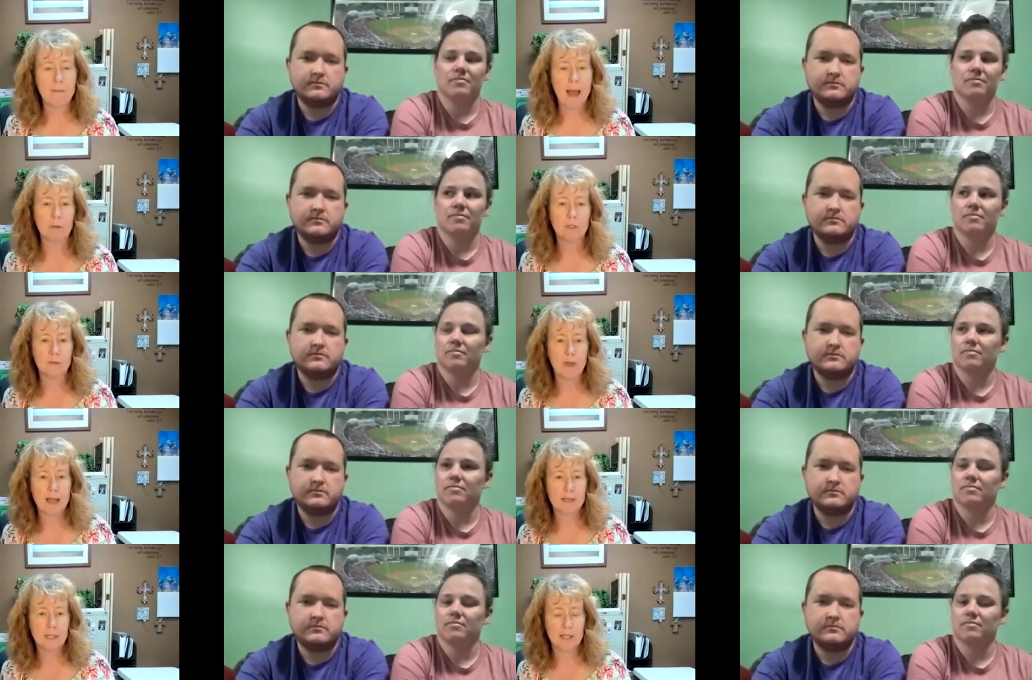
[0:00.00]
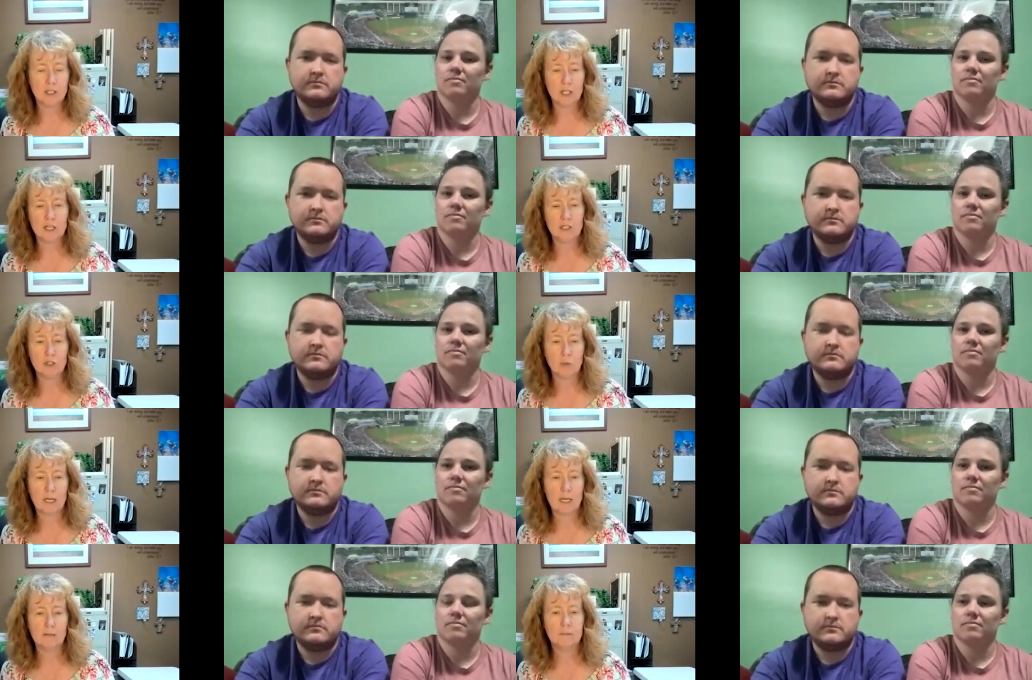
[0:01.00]
Speaker 1: about that education
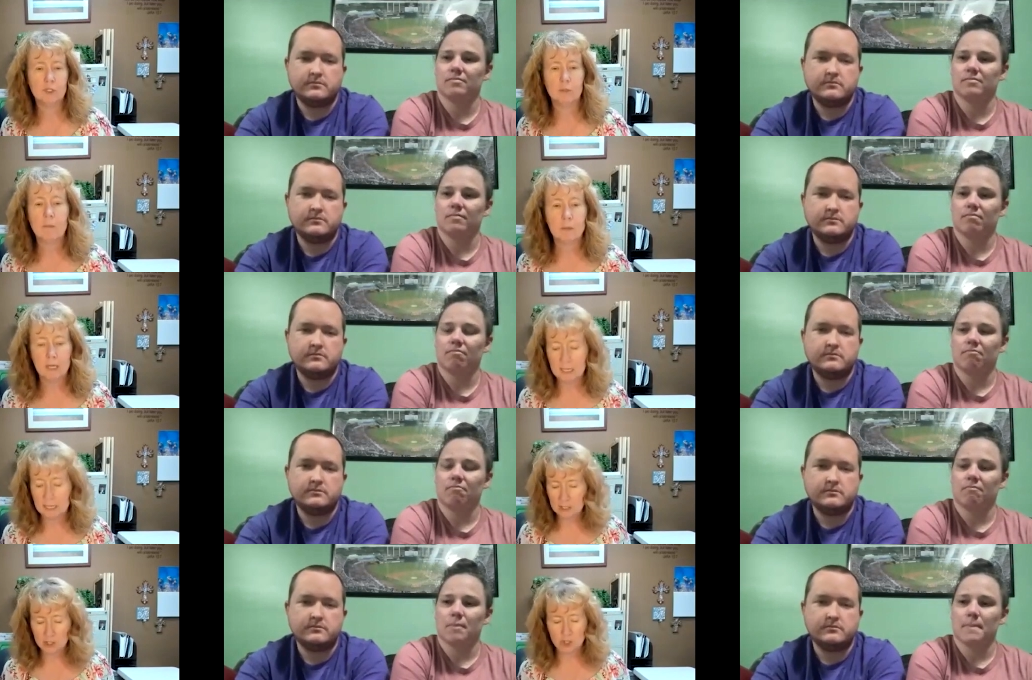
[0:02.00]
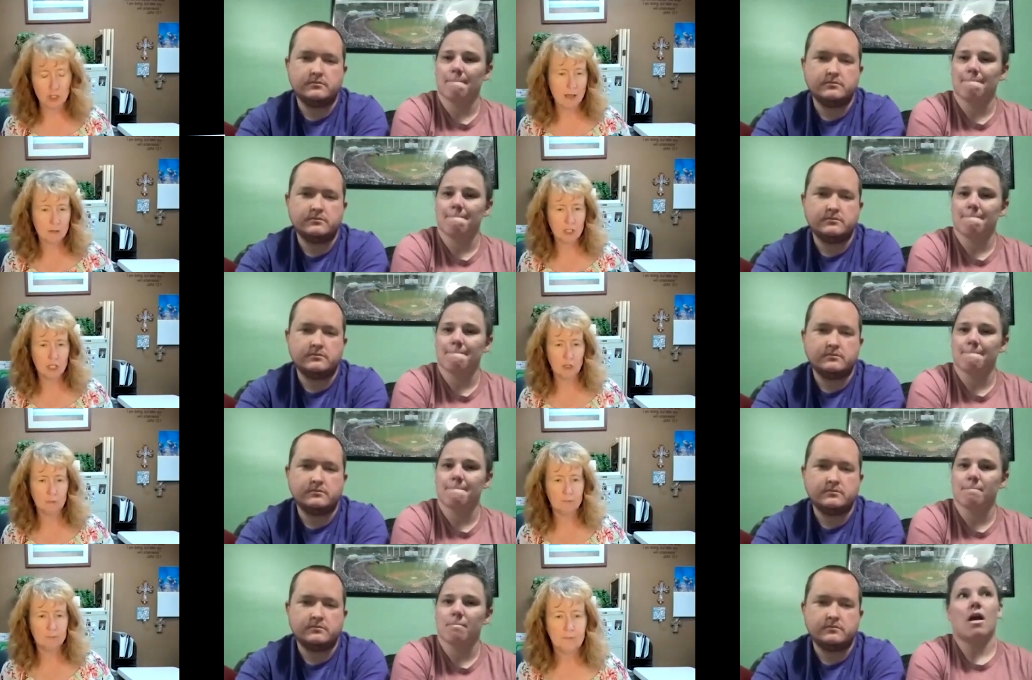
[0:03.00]
training. Do you remember anything that stood out to you?
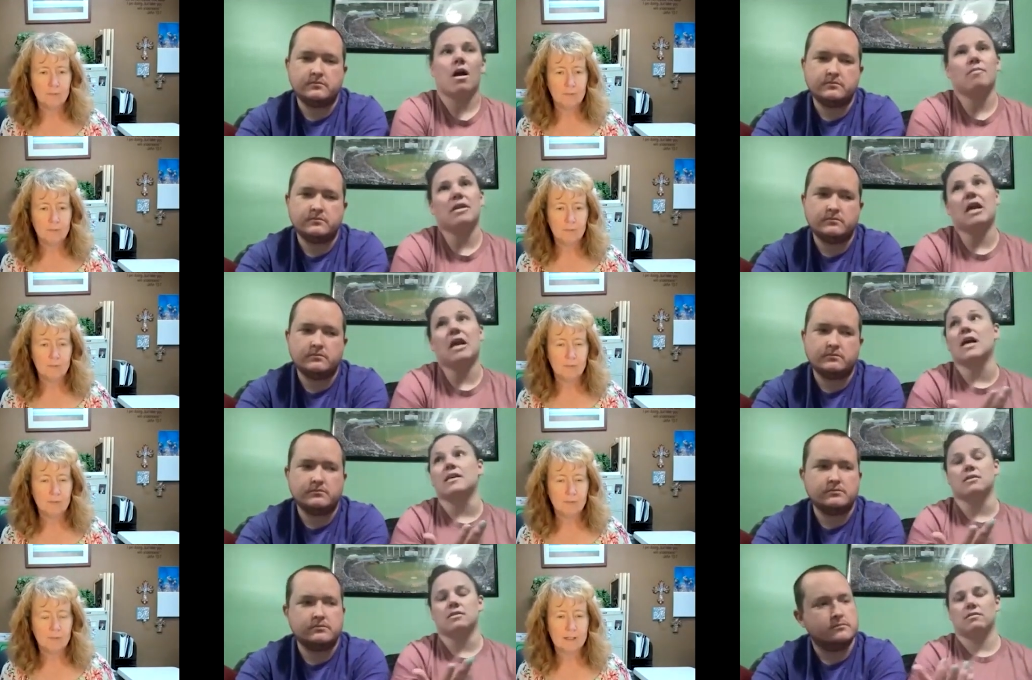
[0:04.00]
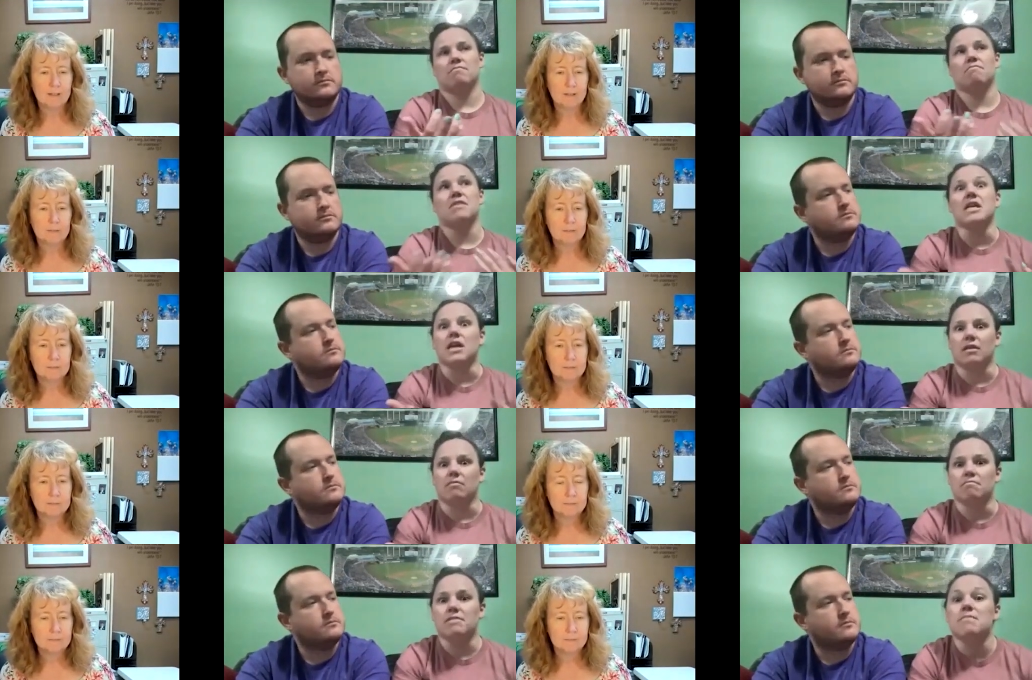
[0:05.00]
I mean, I liked
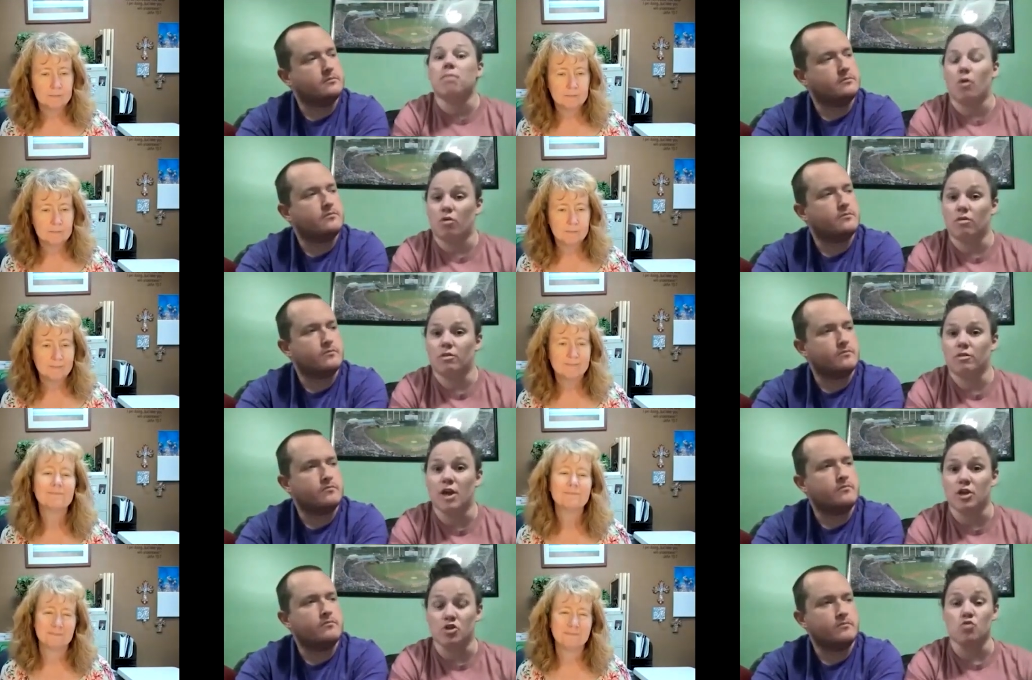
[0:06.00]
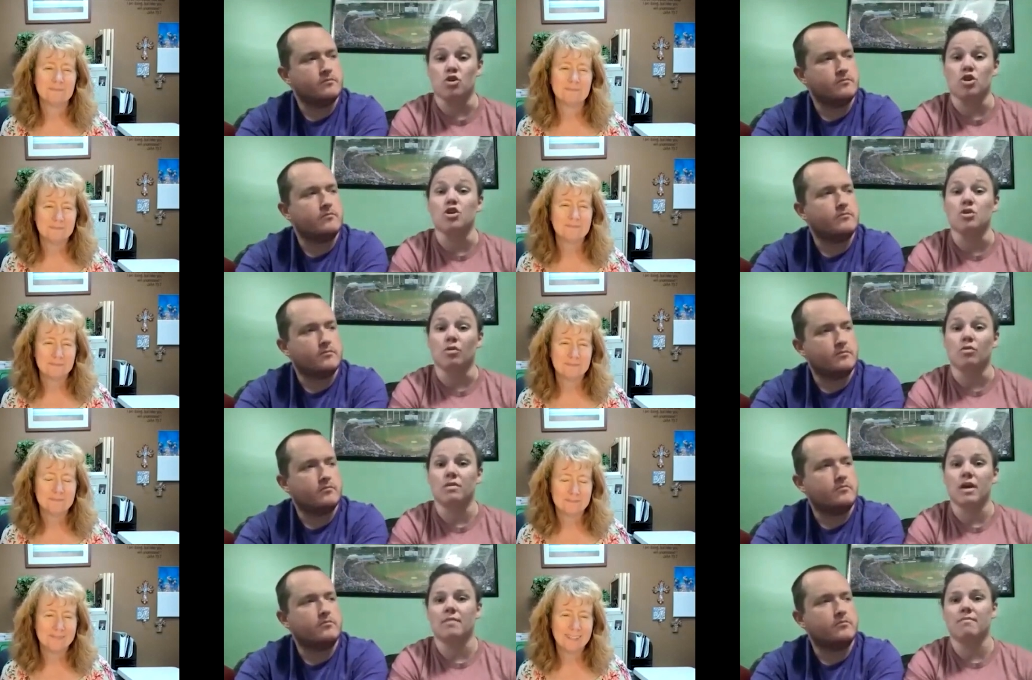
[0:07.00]
meeting
Speaker 2: people that mm-hmm. you knew.
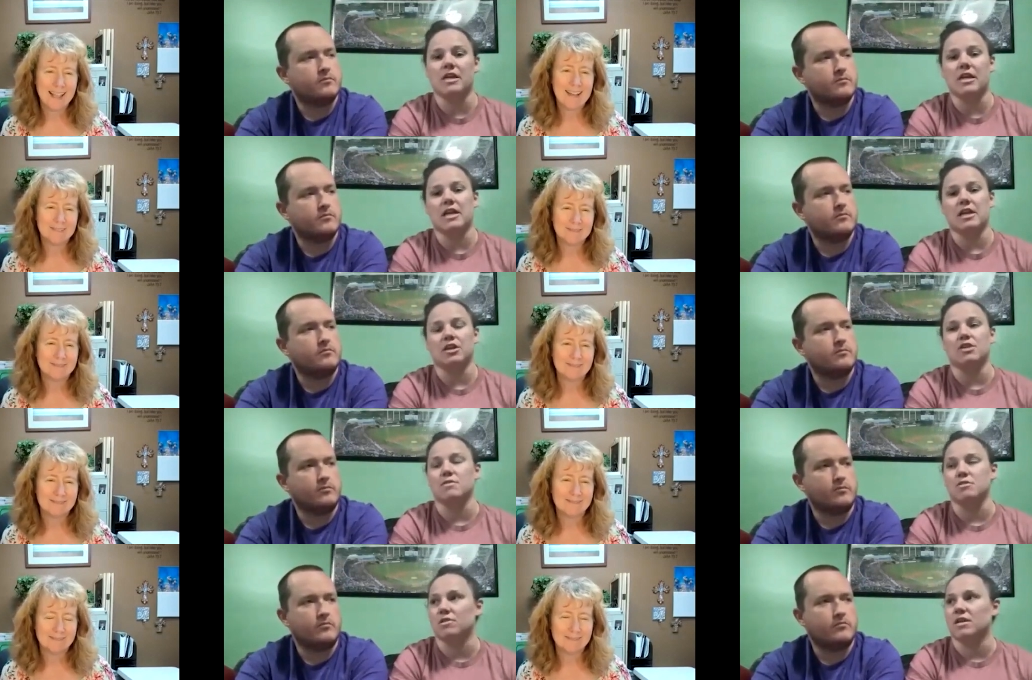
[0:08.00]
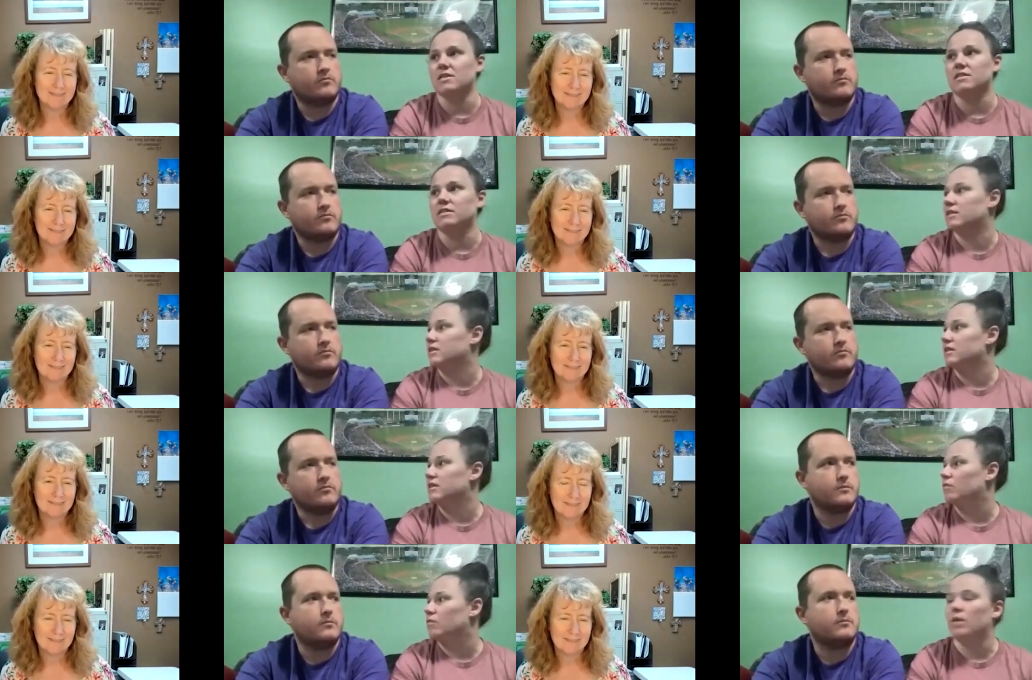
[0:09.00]
I mean, and in communities that
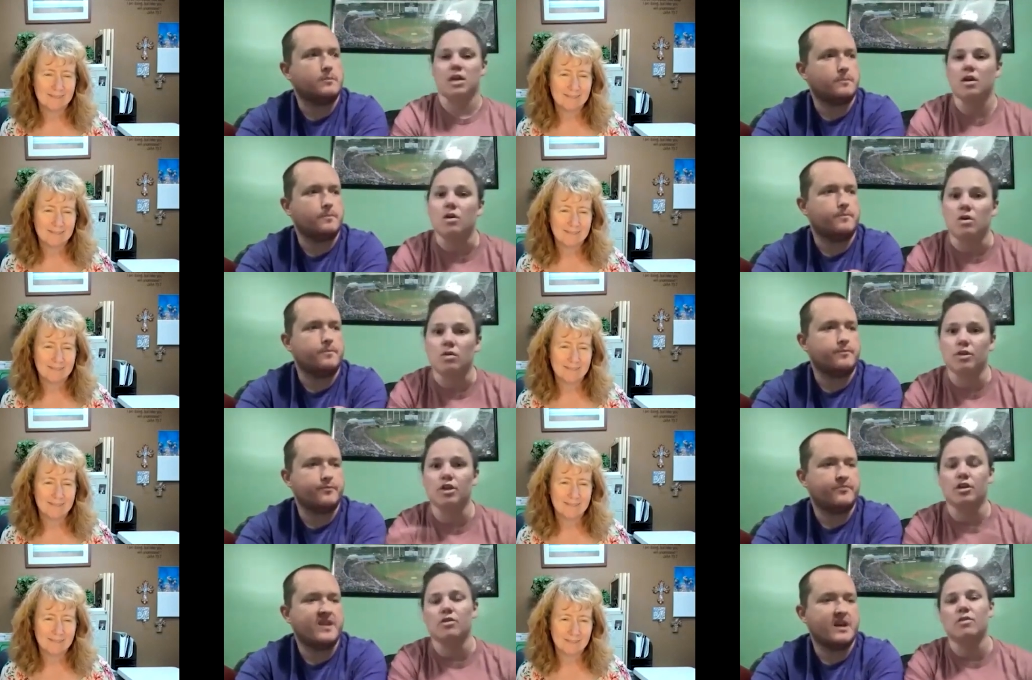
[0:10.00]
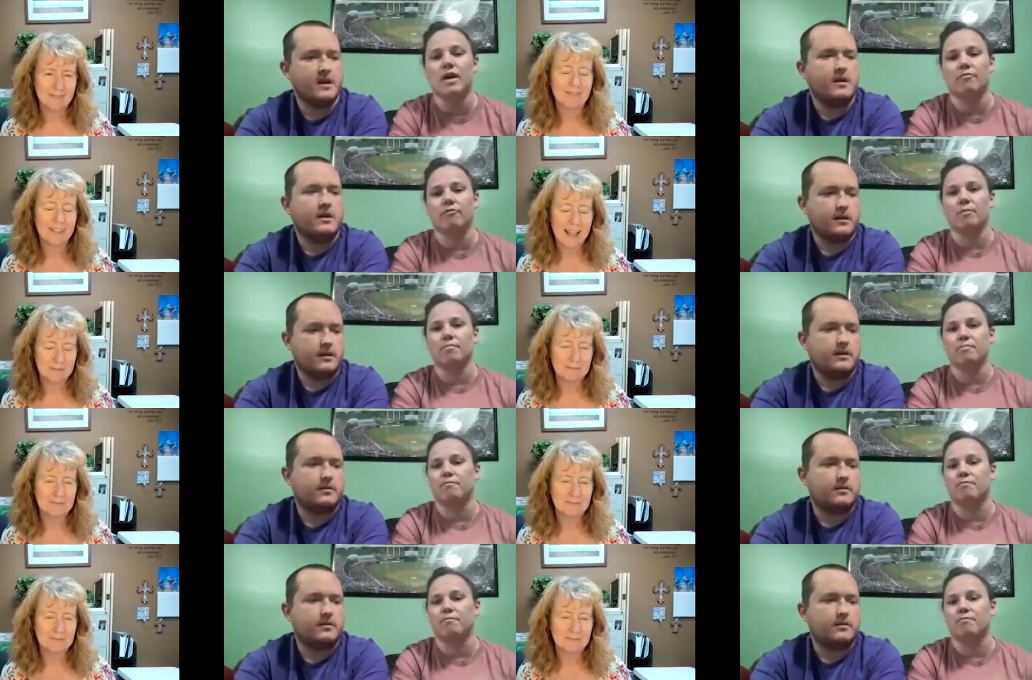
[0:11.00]
we know, you know, um, from